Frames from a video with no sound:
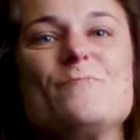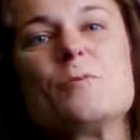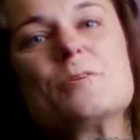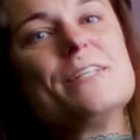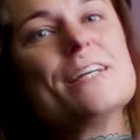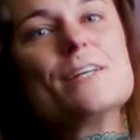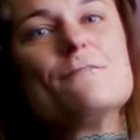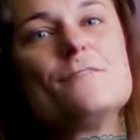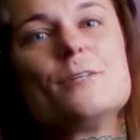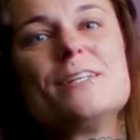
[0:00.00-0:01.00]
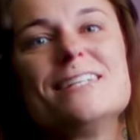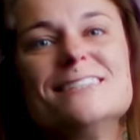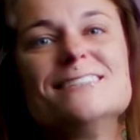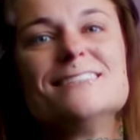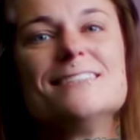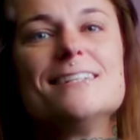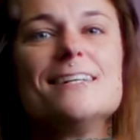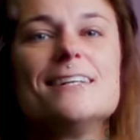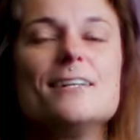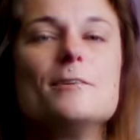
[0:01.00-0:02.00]
We're stealing food,
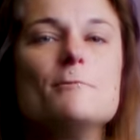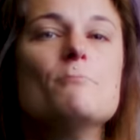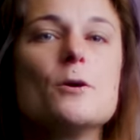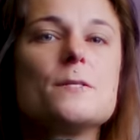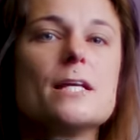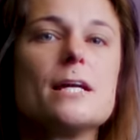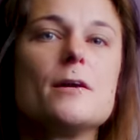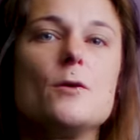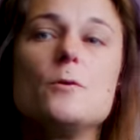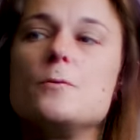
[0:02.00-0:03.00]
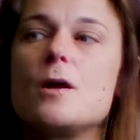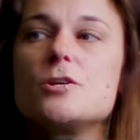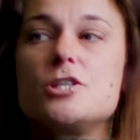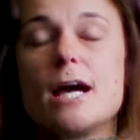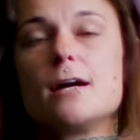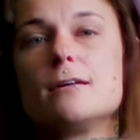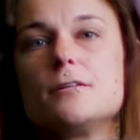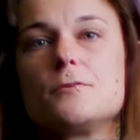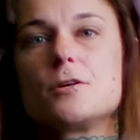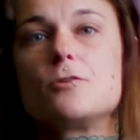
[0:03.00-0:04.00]
mostly. And we would all share.
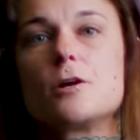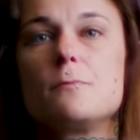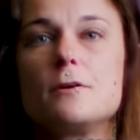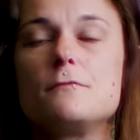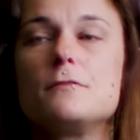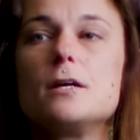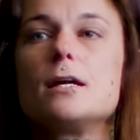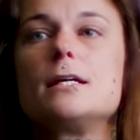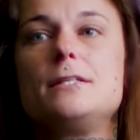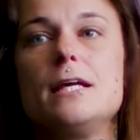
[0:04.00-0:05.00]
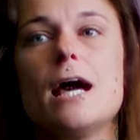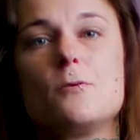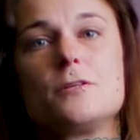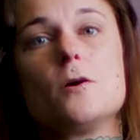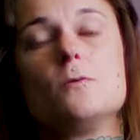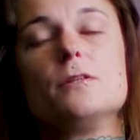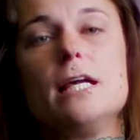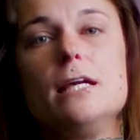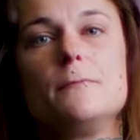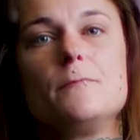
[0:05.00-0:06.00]
There was a group of... See, I was the
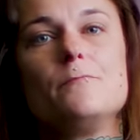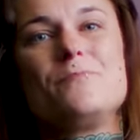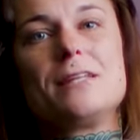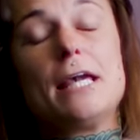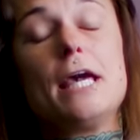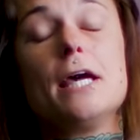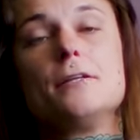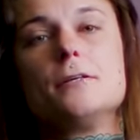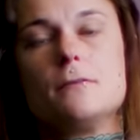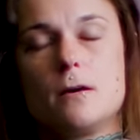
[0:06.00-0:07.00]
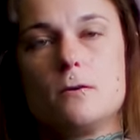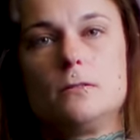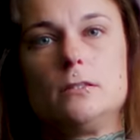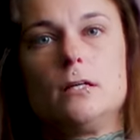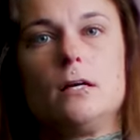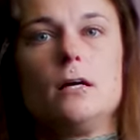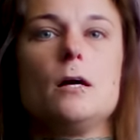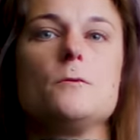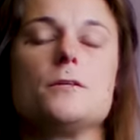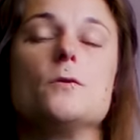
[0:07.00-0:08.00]
only kid, though.
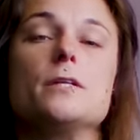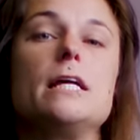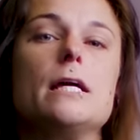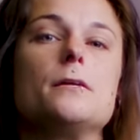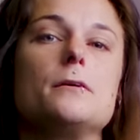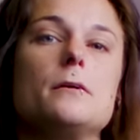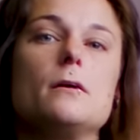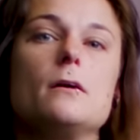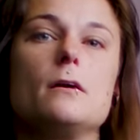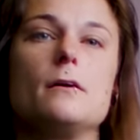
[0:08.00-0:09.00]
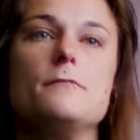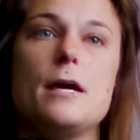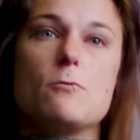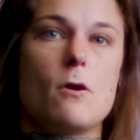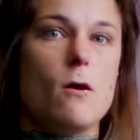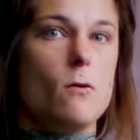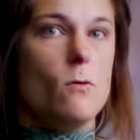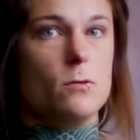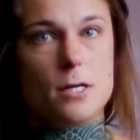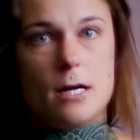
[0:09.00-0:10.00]
I was the only kid. They were all
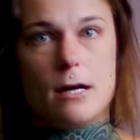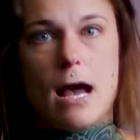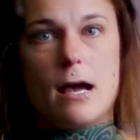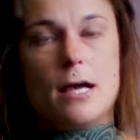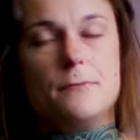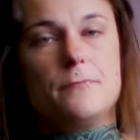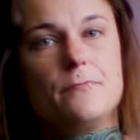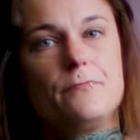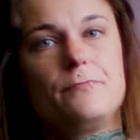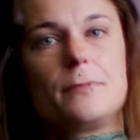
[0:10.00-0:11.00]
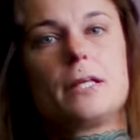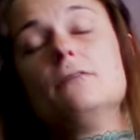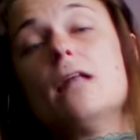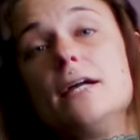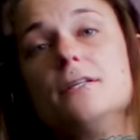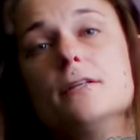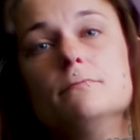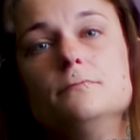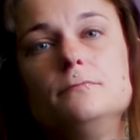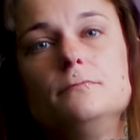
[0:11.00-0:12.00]
older. I lied to them.